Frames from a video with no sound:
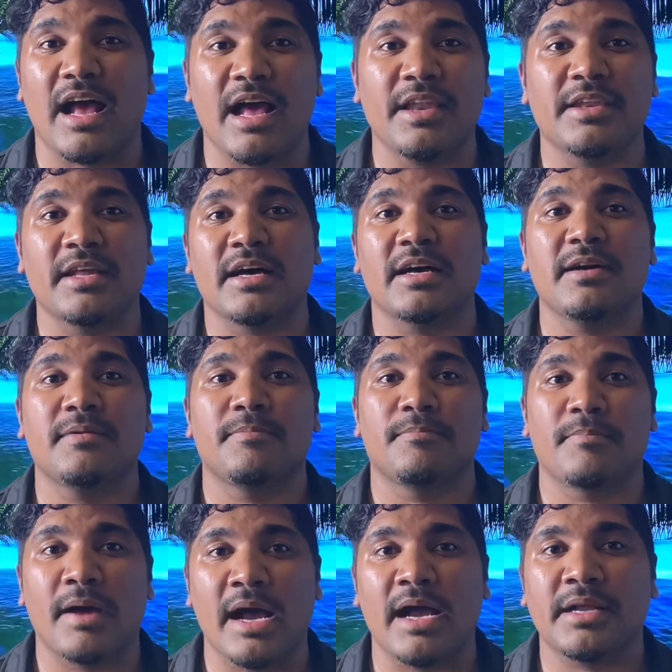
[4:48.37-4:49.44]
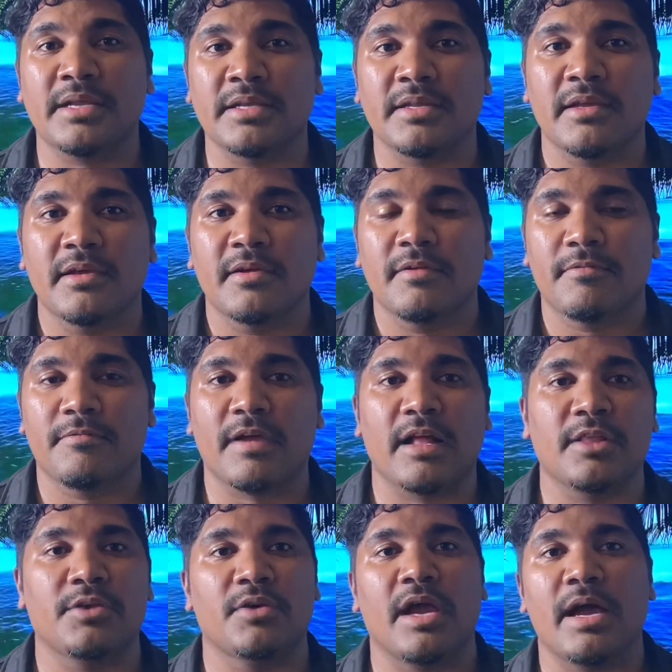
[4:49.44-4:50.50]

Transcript: under market value.